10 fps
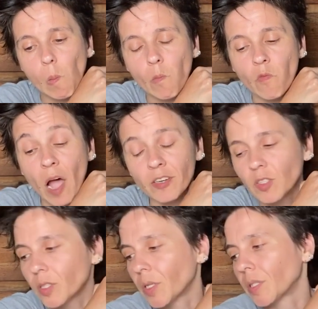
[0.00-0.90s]
Not in
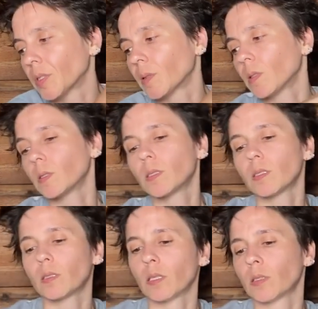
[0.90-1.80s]
this case, at least.
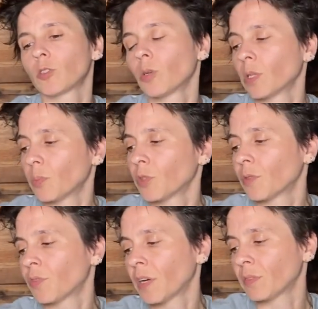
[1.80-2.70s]
It's it's shown up with the
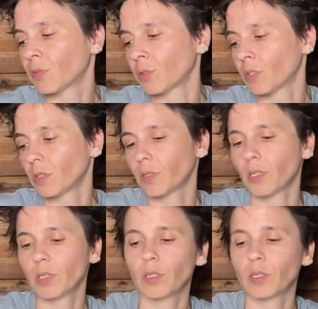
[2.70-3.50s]
Five of Swords.